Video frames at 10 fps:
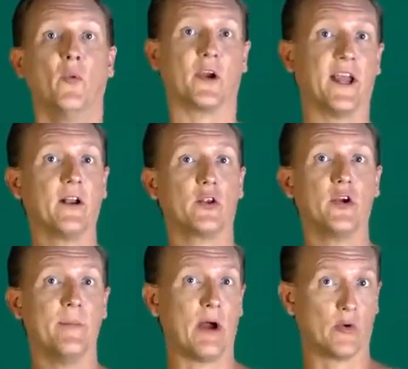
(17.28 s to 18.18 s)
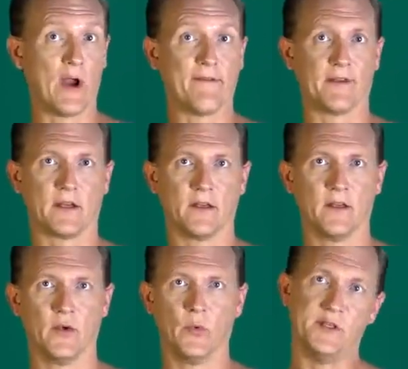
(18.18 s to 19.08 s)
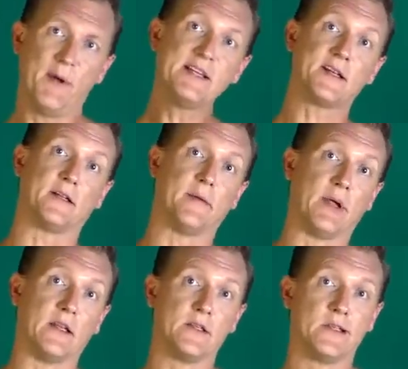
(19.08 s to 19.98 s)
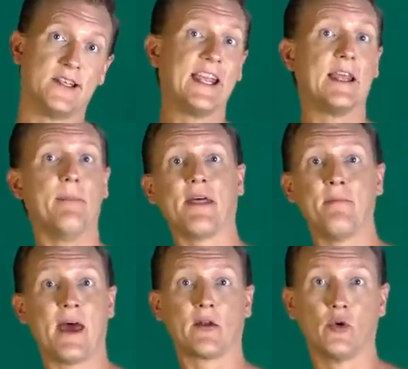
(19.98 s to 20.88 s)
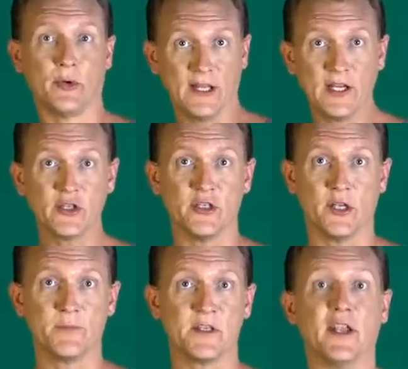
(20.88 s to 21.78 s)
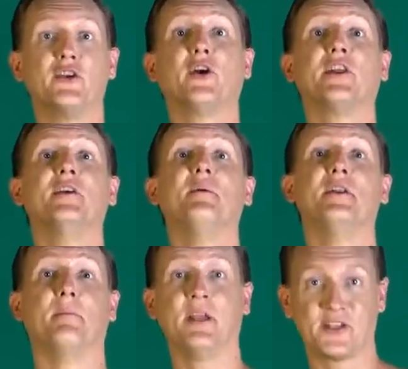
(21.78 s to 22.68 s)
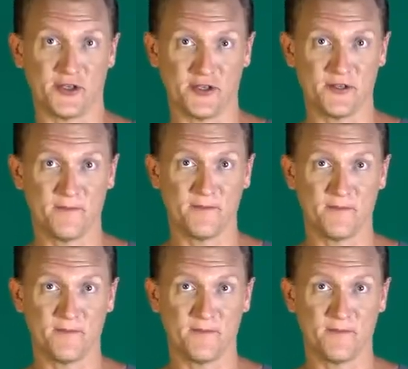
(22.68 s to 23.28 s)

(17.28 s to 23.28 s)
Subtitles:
We're going to learn about graphing, which basically means taking mathematical relationships and turning them into pictures.